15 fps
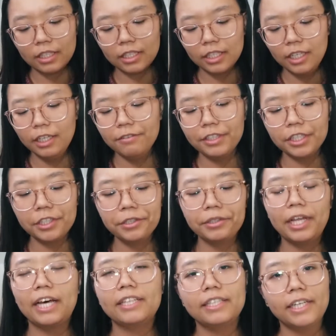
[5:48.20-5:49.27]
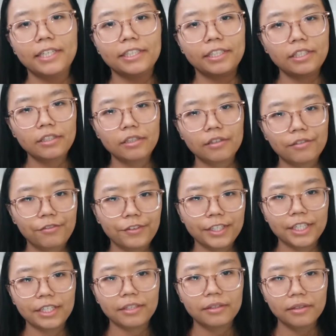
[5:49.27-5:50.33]
giving you that nice
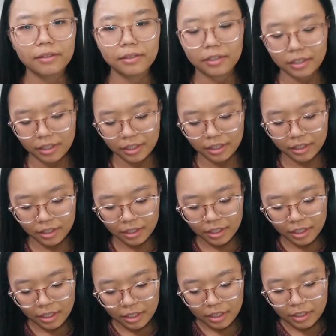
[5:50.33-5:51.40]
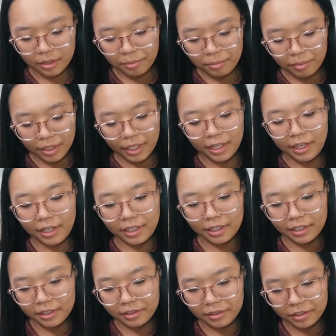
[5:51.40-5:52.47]
fitted look.
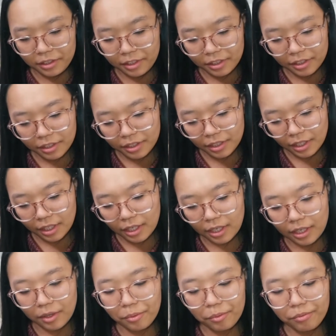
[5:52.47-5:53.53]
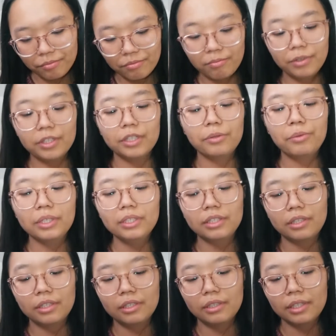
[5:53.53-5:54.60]
And I really
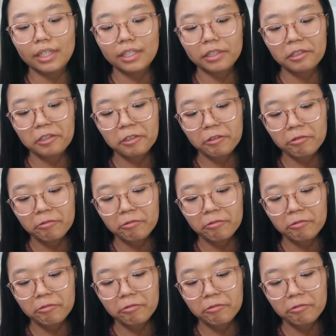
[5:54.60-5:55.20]
wonder, like,